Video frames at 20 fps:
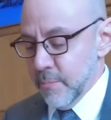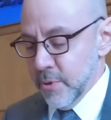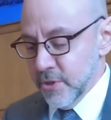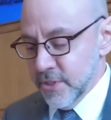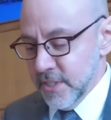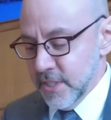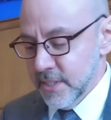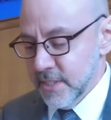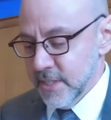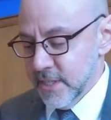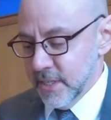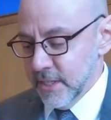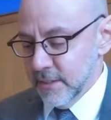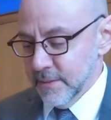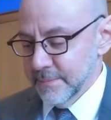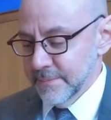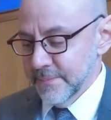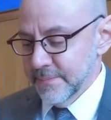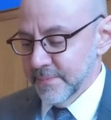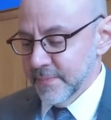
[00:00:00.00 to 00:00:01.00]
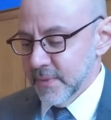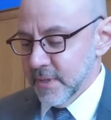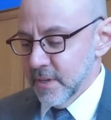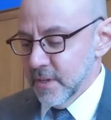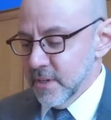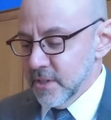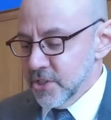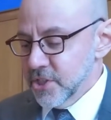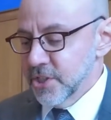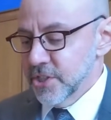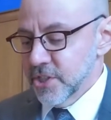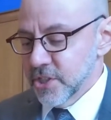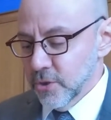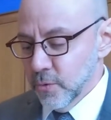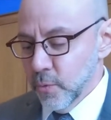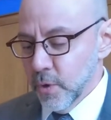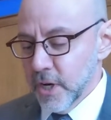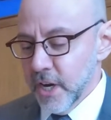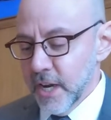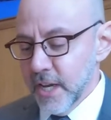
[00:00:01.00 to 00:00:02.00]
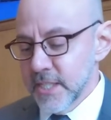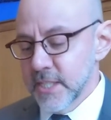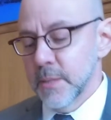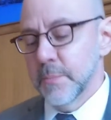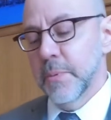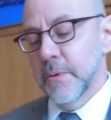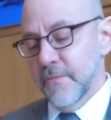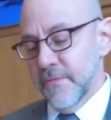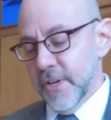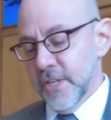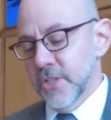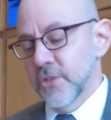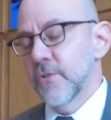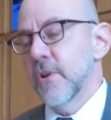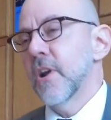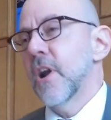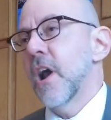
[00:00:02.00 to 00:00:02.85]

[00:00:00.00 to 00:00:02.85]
persisting, She's still working as a professor at